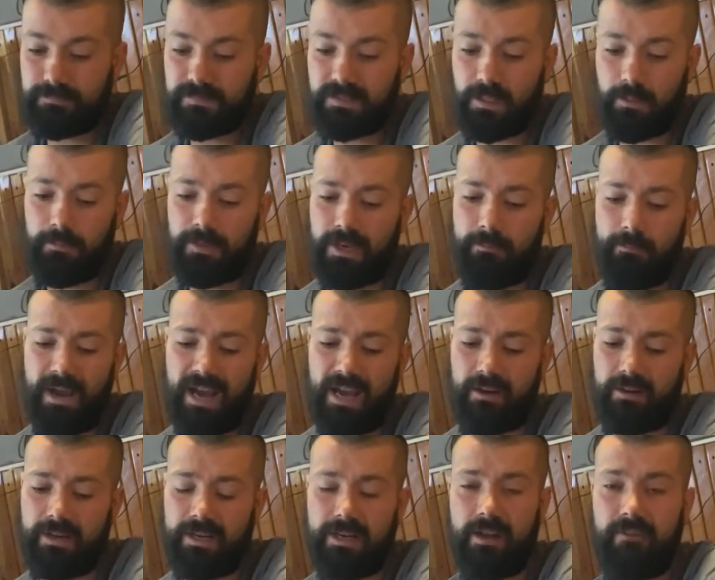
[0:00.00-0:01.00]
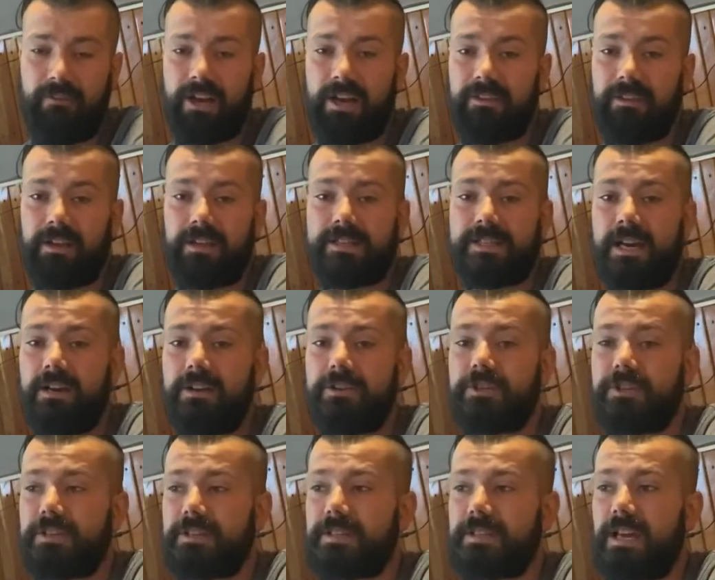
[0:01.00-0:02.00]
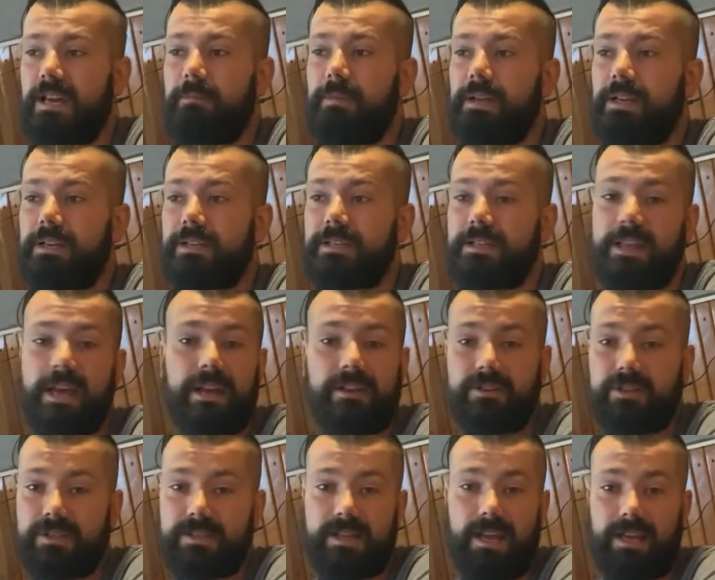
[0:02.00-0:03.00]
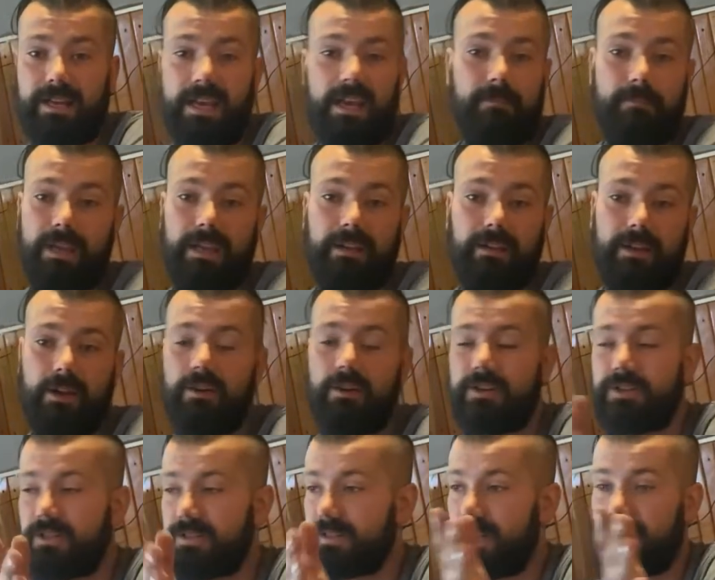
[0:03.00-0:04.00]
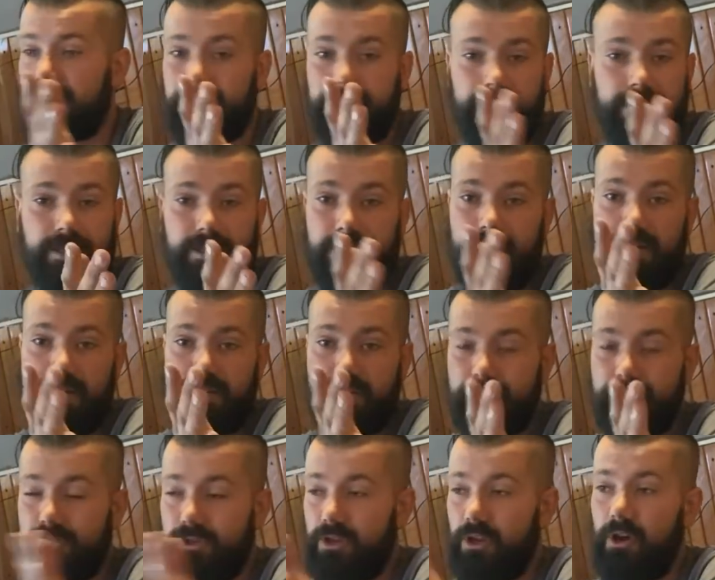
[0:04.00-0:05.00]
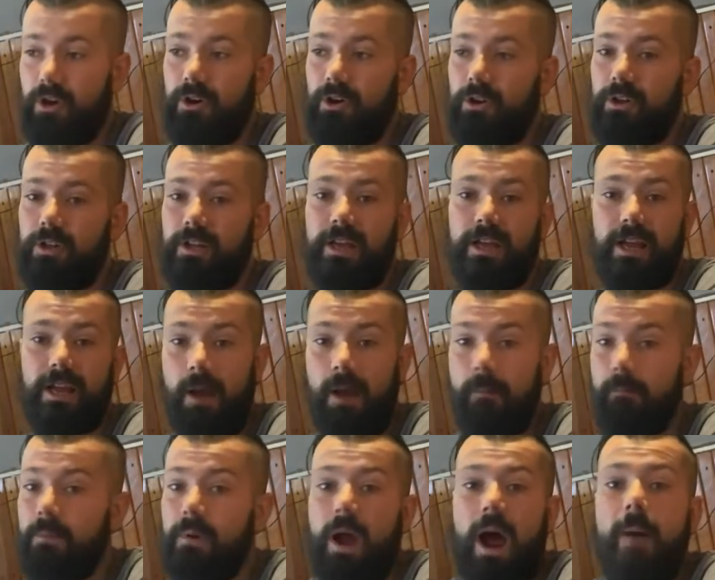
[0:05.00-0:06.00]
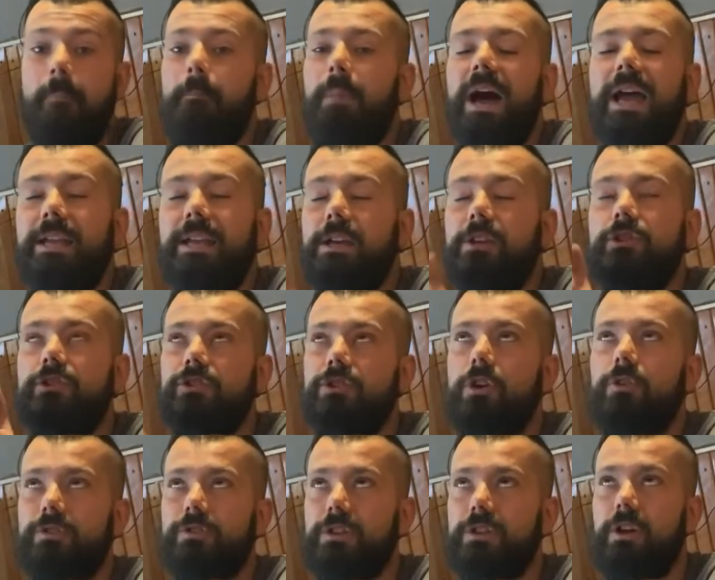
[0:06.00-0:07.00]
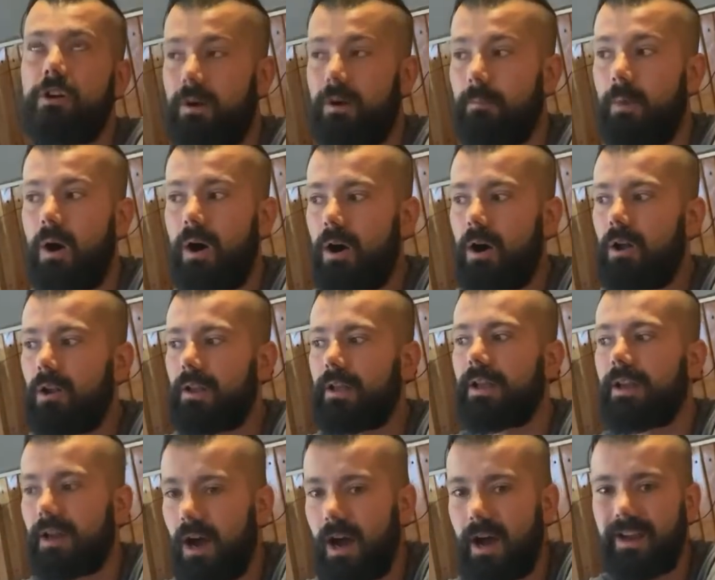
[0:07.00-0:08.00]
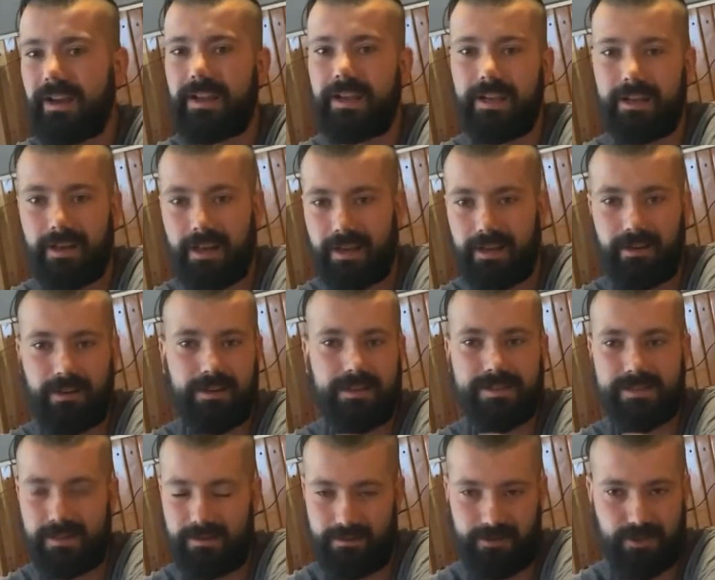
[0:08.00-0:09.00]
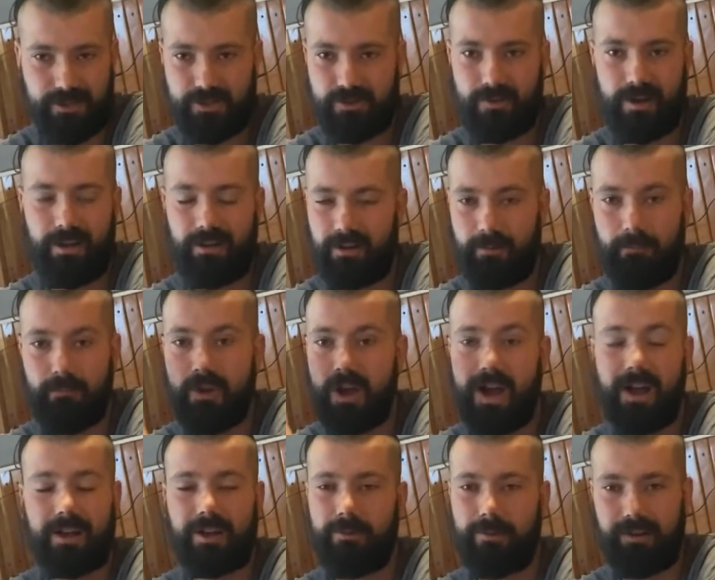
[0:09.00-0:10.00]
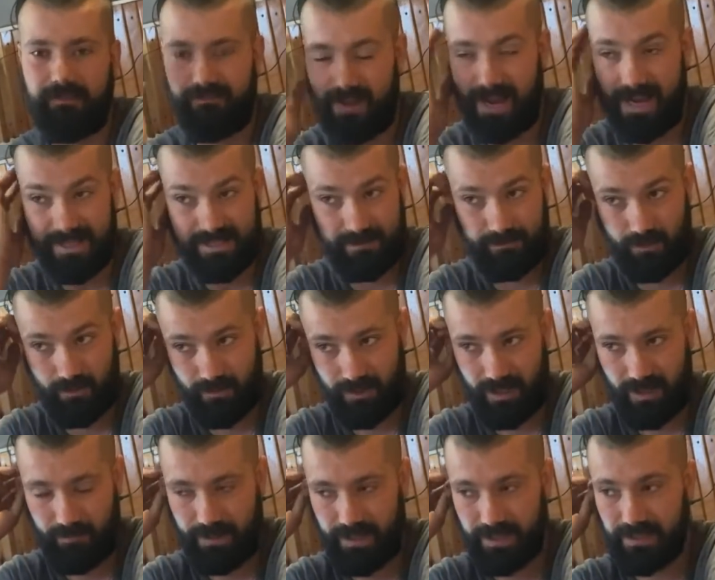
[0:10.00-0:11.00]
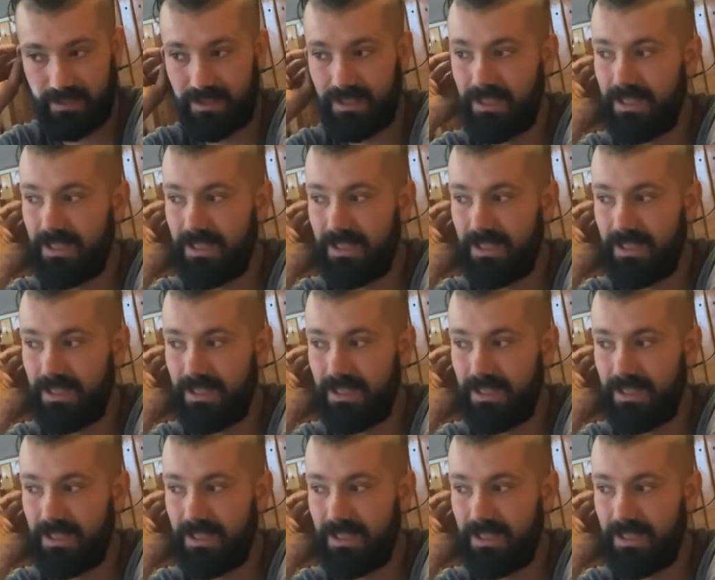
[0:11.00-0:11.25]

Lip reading: It doesn't matter. He didn't have anything intelligent to say because he then just like hit me. He just like slowly. I'm biking so slow. I'm hauling Honey and like all this on this trailer. I'm not going fast. I'm going uphill.